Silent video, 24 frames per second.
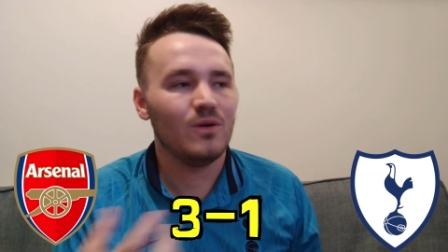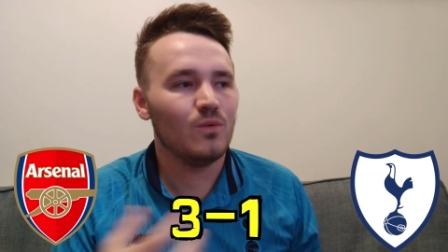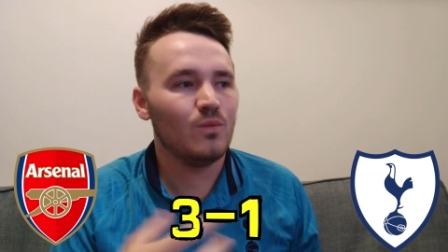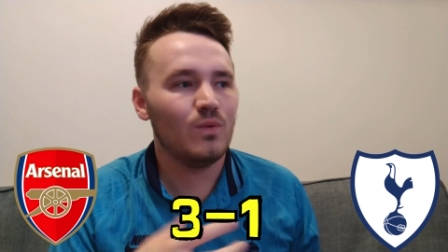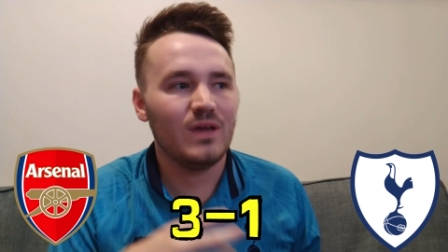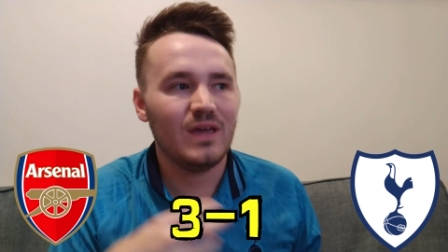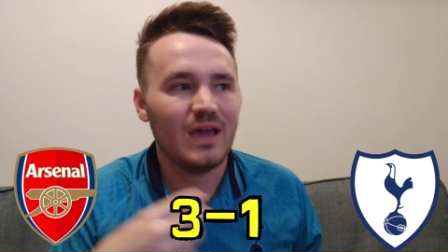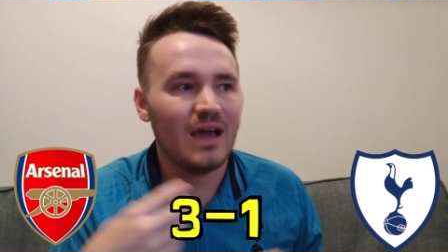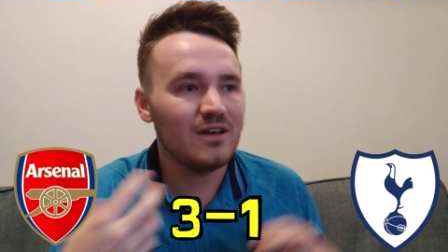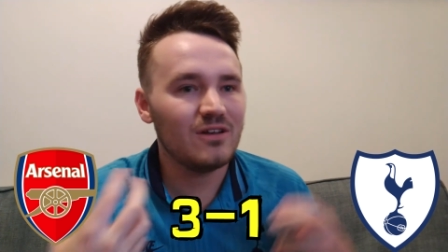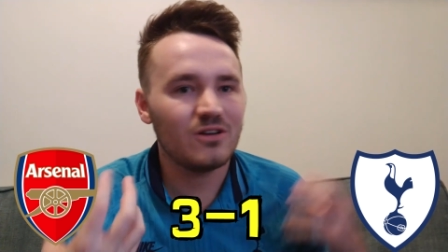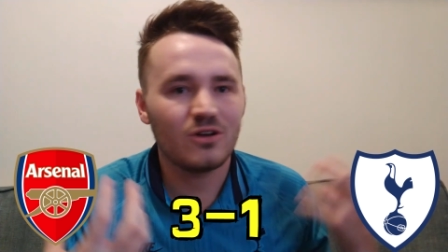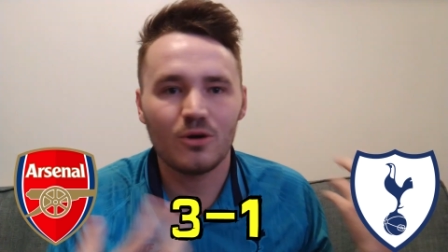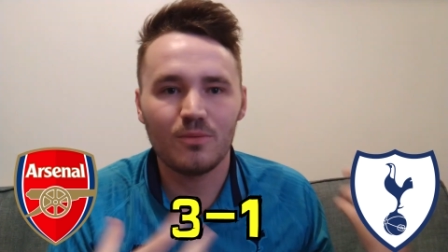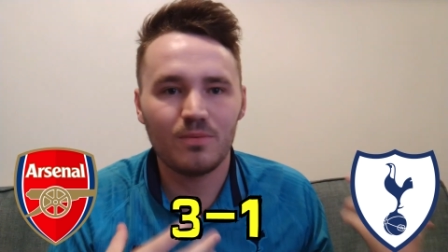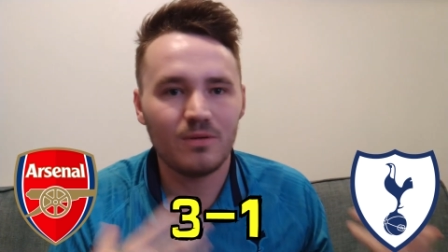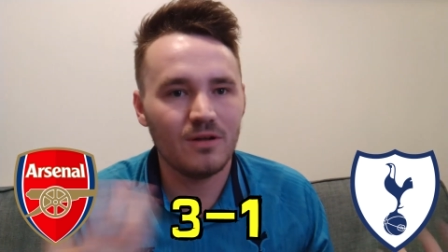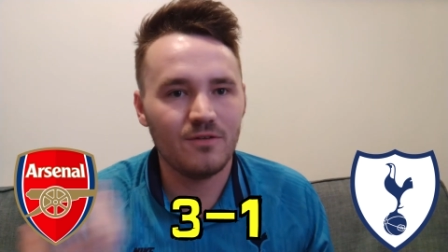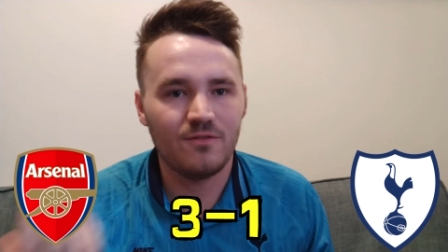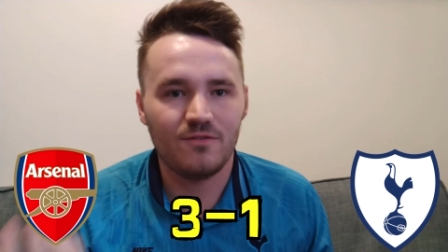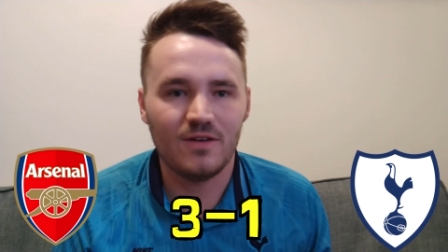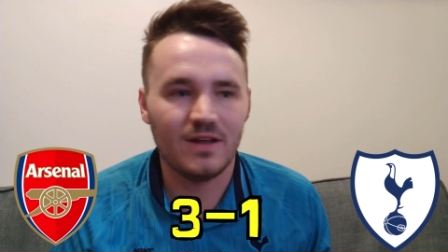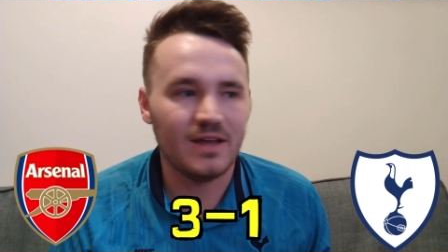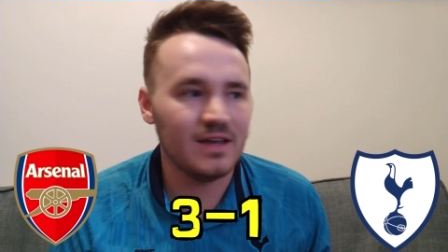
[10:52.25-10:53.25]
We had a couple
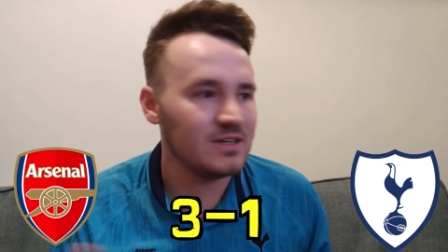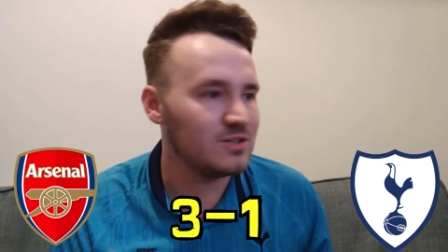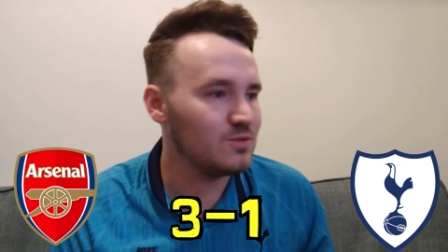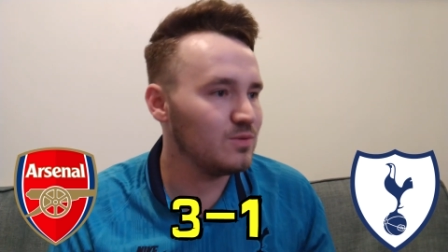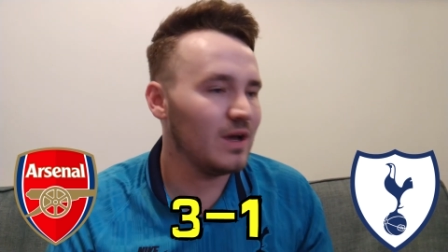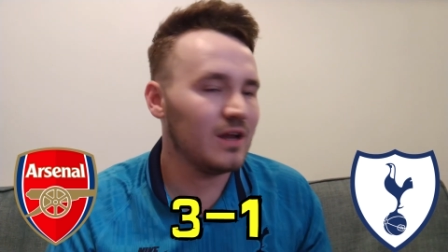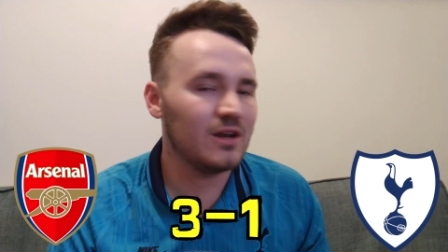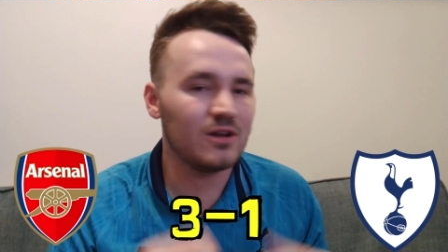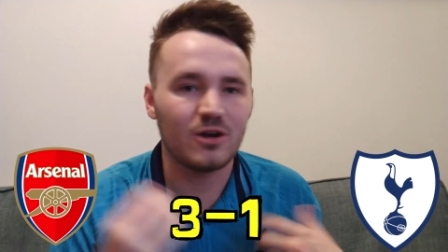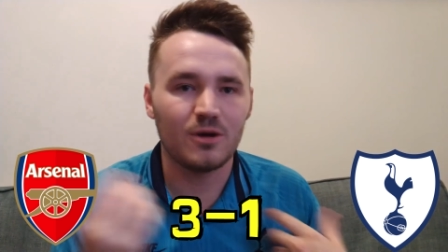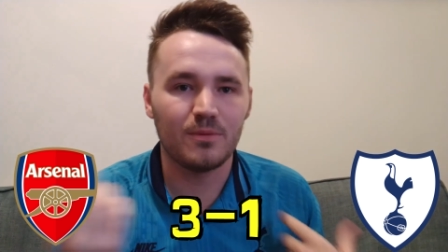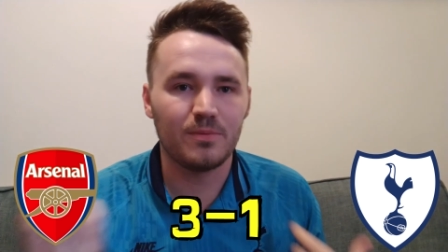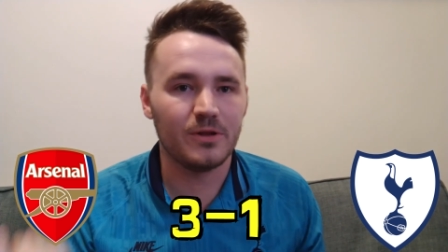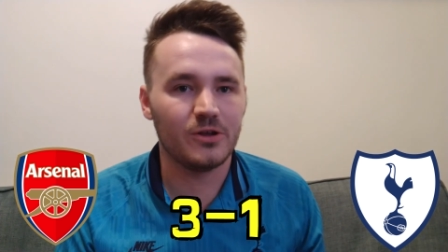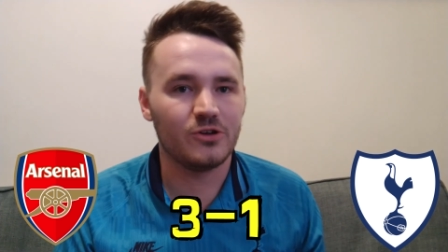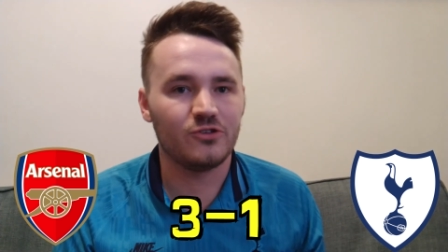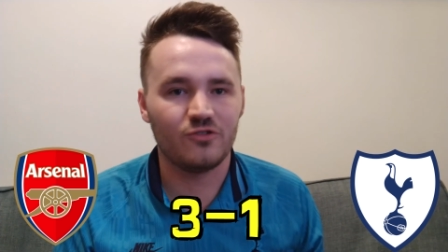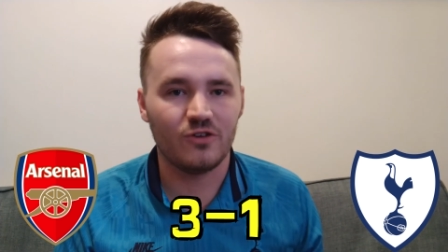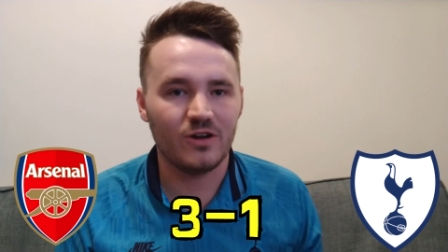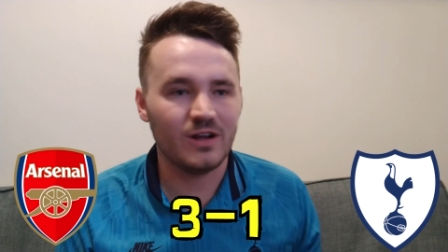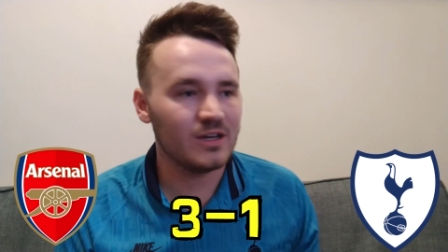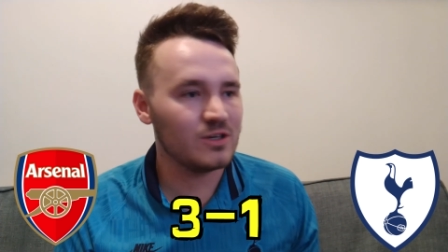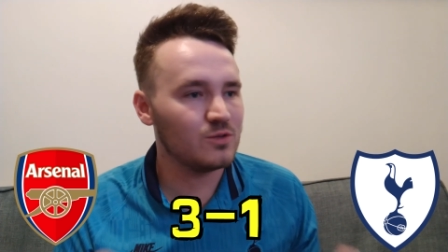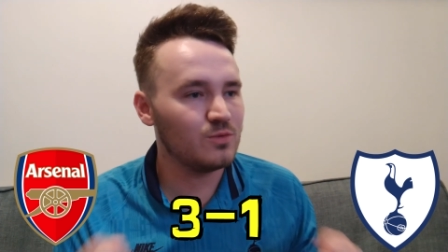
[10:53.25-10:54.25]
of flicks, we had a couple of
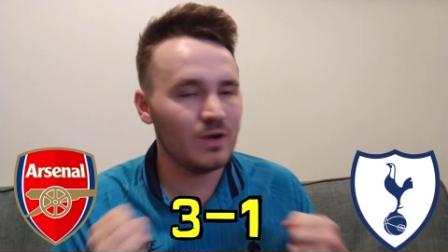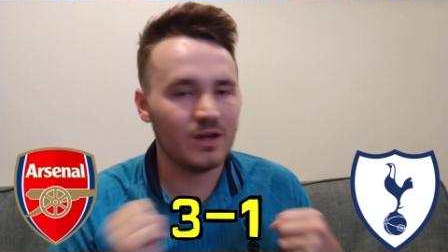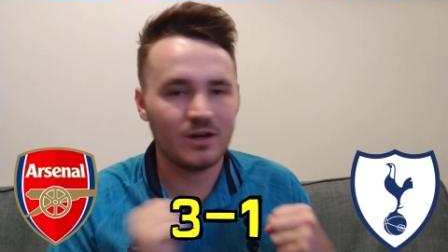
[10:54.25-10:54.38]
tricks,